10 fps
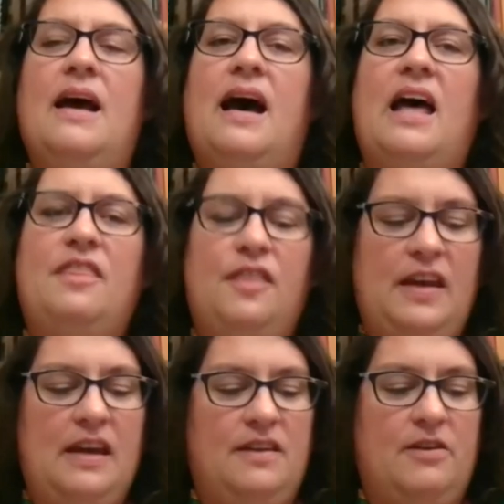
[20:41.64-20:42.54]
I
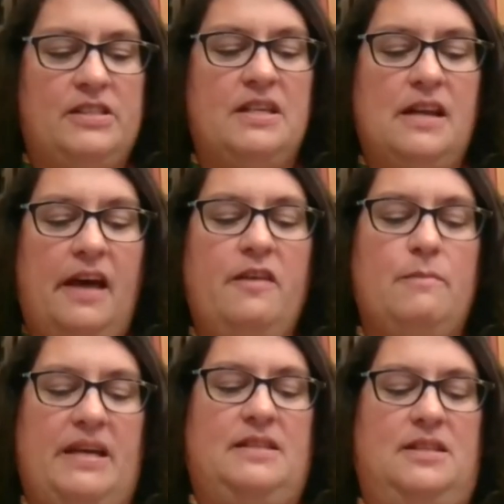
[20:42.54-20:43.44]
think there is another
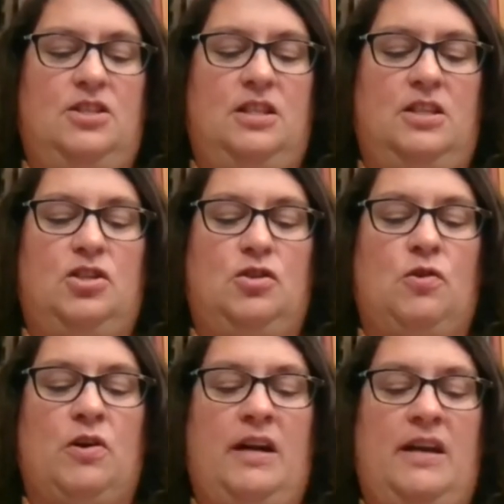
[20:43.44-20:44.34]
message in the
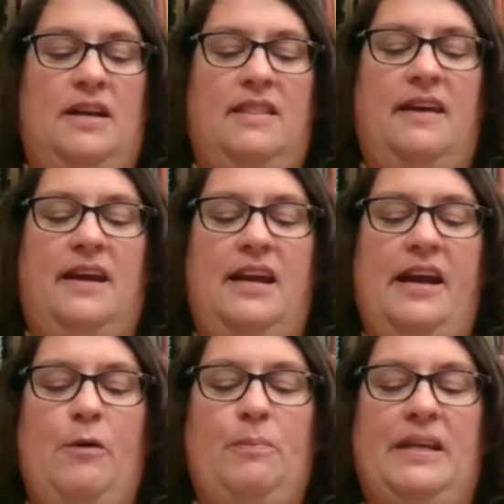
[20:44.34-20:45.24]
story that can
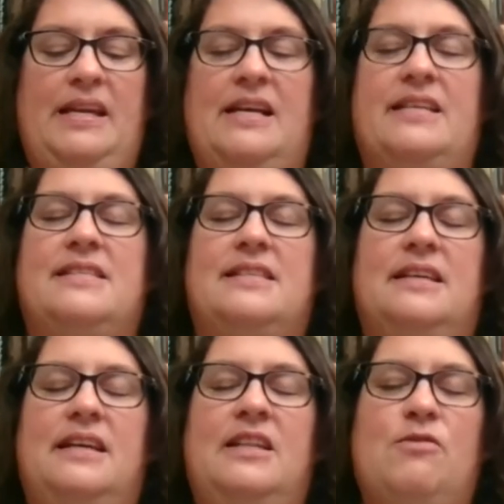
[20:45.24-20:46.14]
help lead us
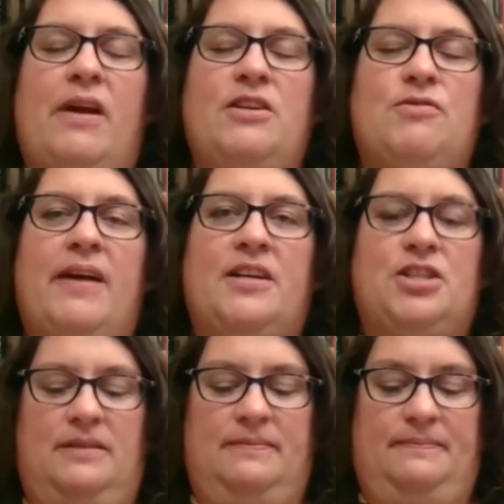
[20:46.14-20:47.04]
in the right
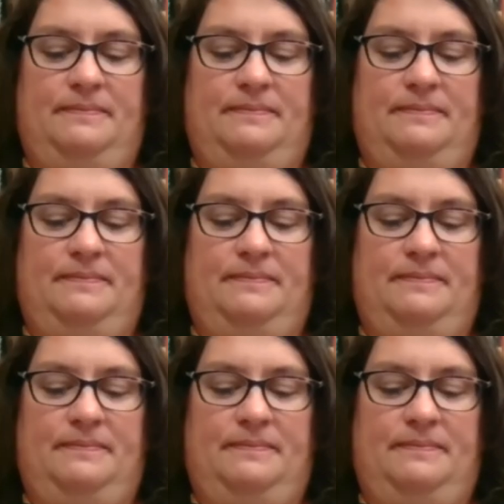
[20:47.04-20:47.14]
direction.